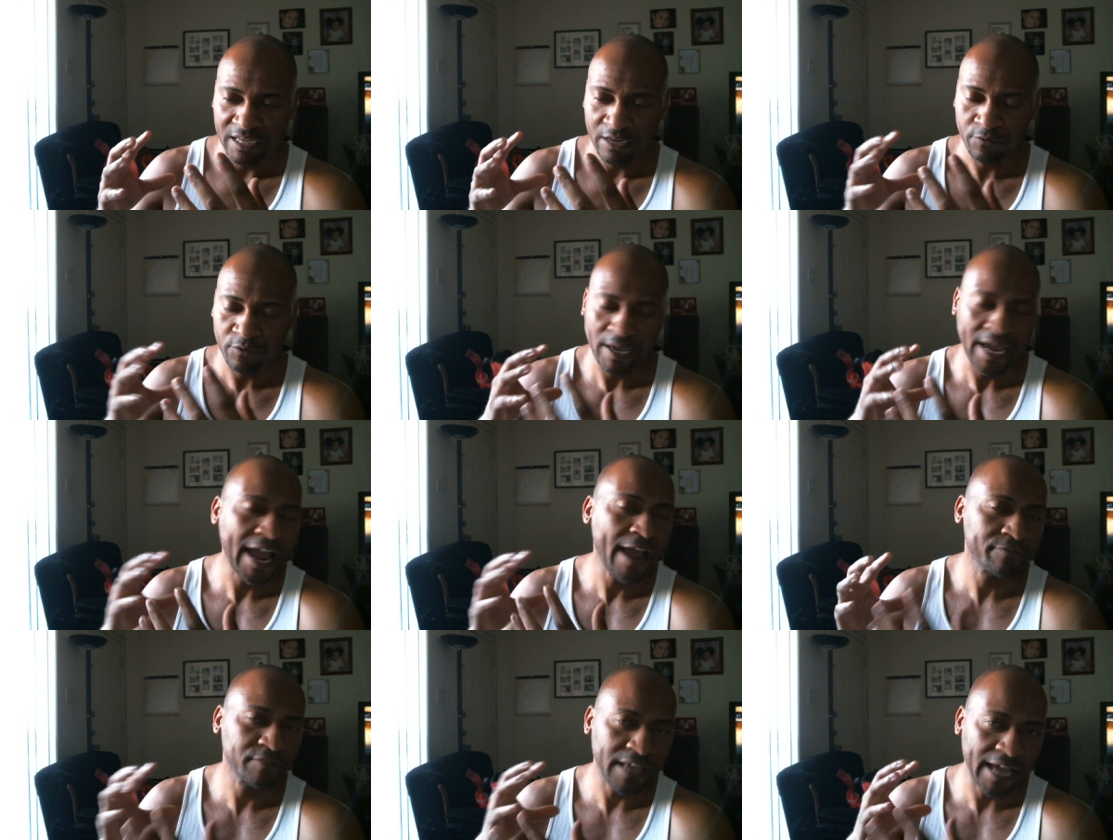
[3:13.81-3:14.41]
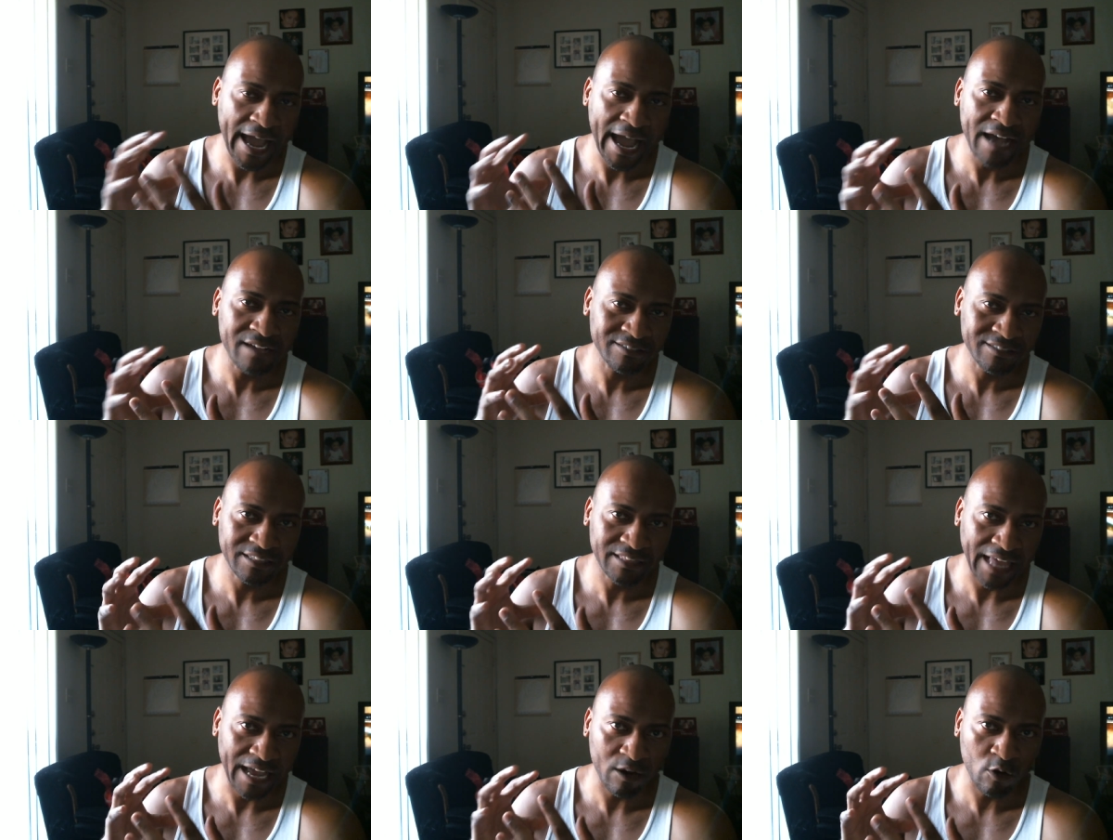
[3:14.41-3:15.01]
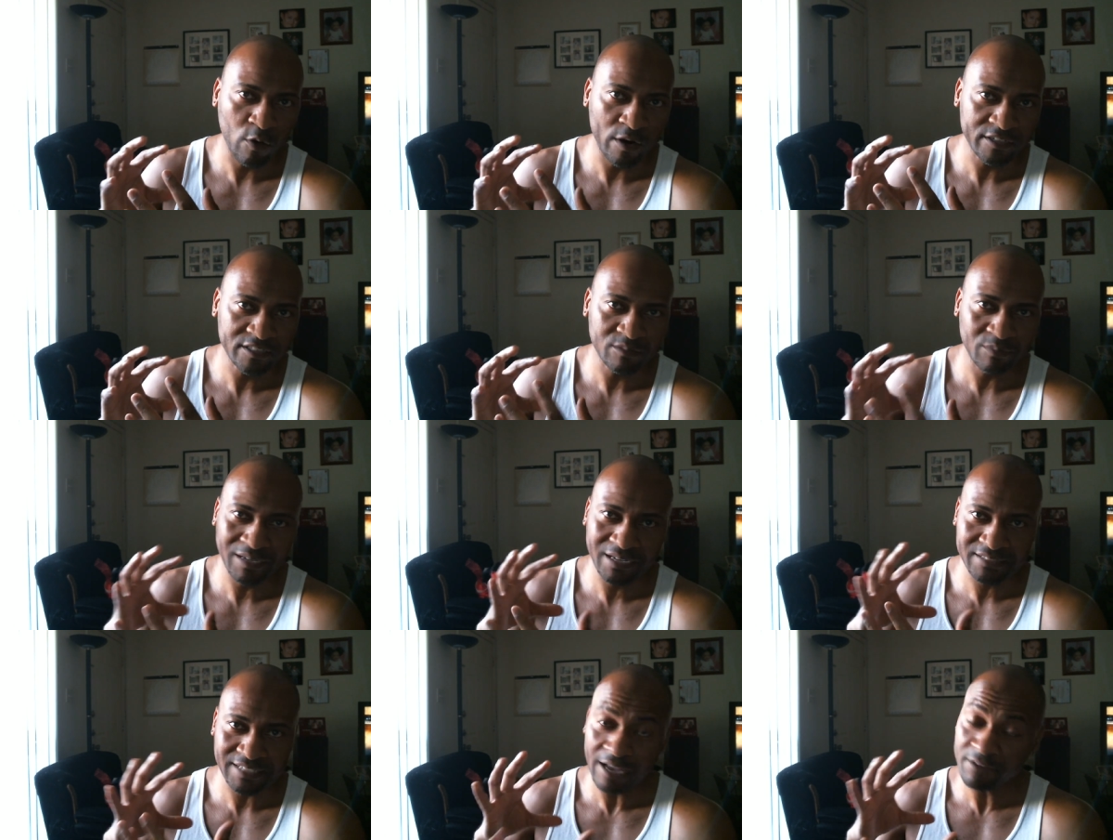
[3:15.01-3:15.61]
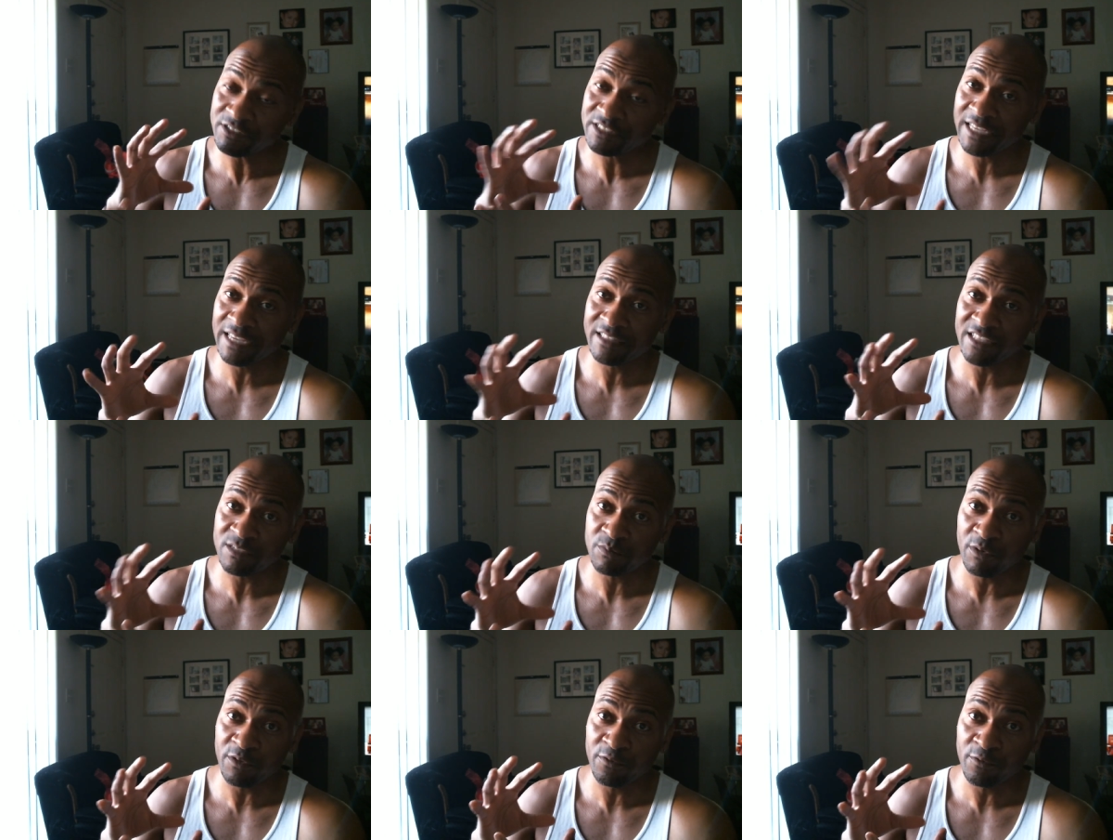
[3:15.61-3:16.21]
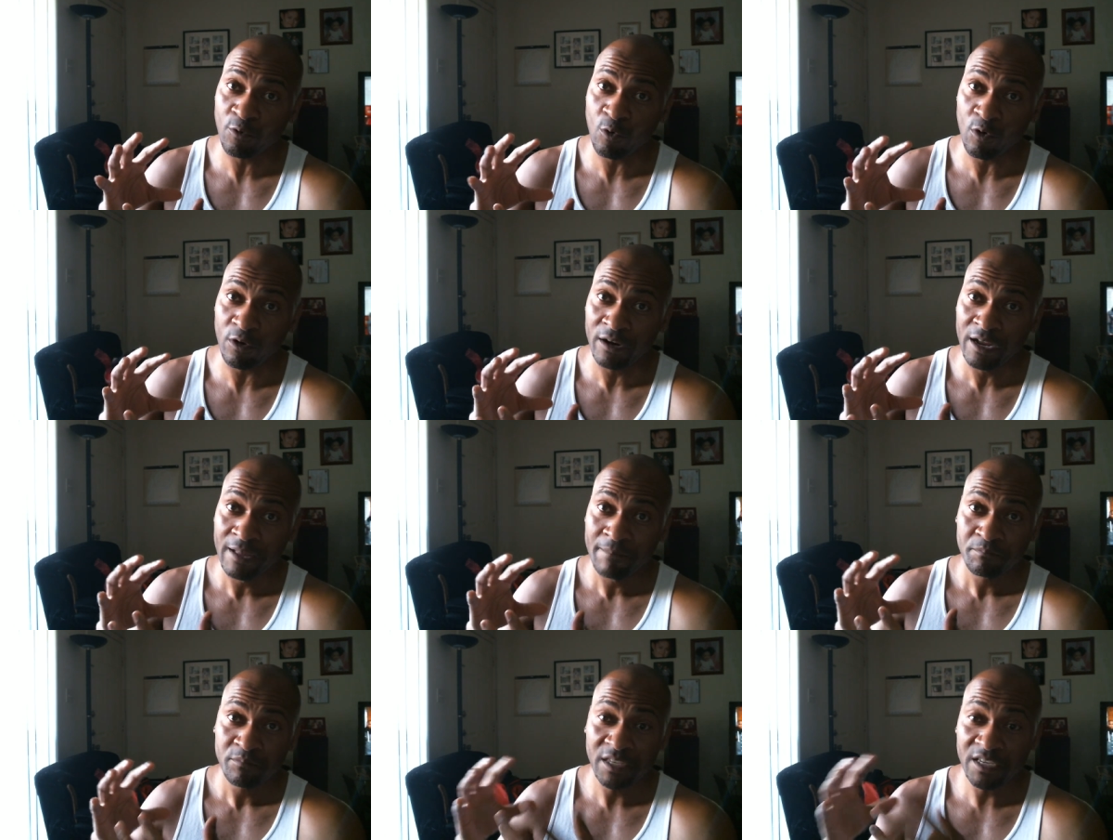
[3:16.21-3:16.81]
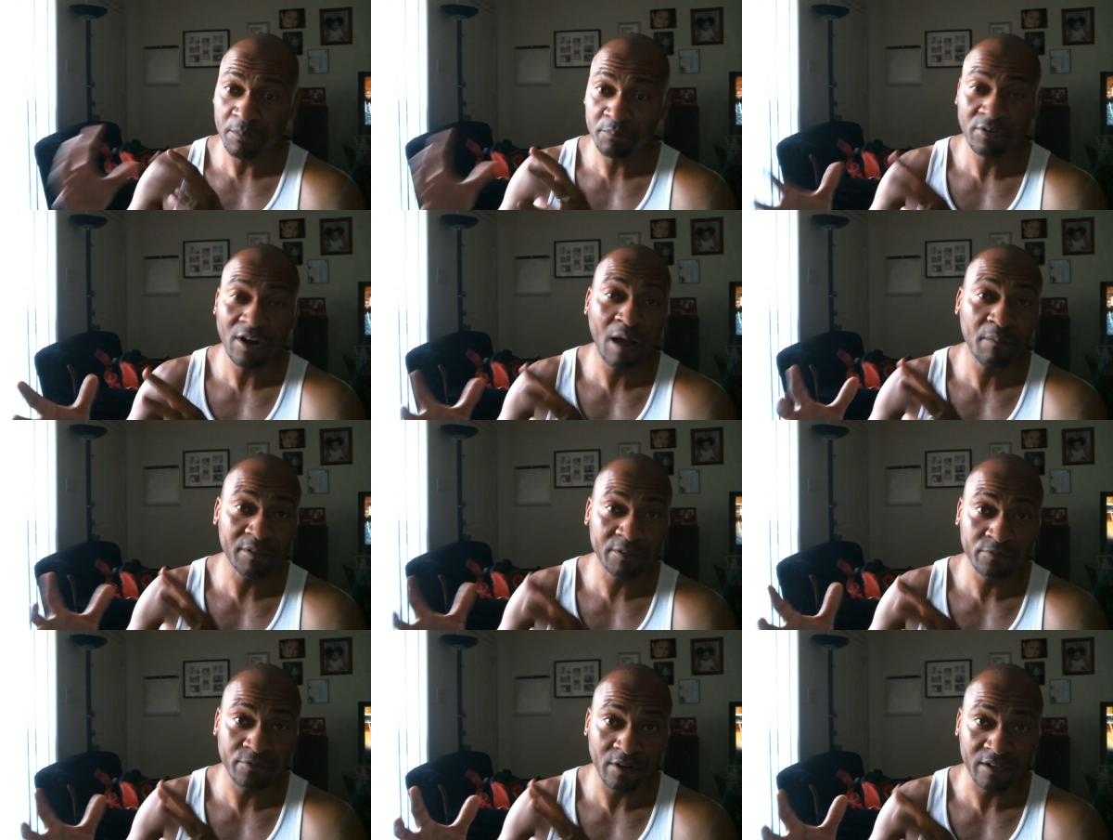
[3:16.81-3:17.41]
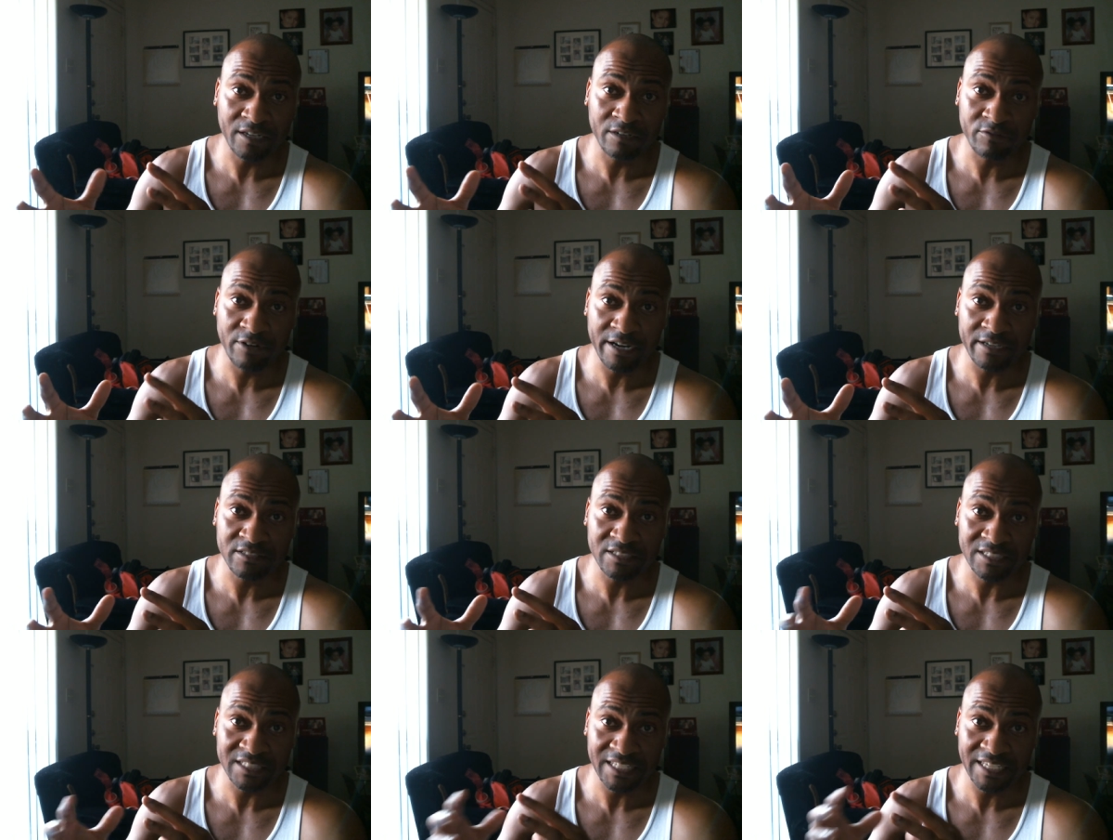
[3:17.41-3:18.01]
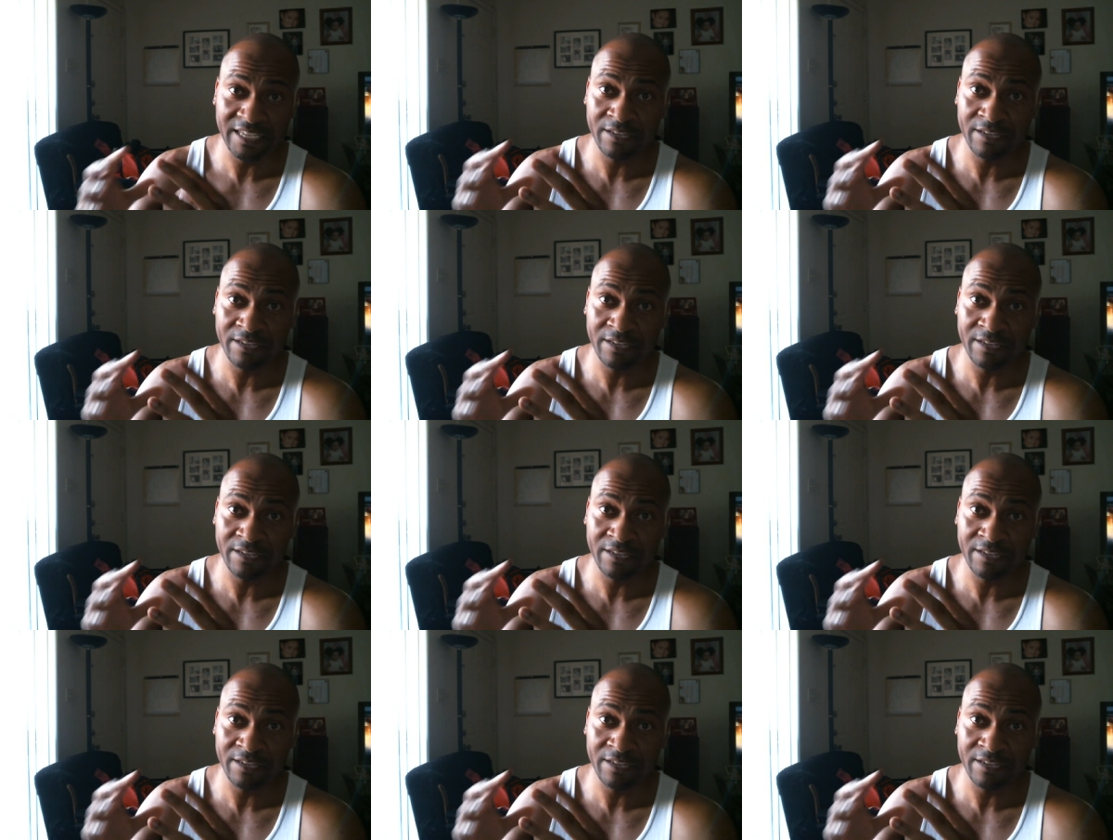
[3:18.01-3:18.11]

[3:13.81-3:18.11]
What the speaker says: if you have to ask that question, because I've said this before, that you're probably fucking racist.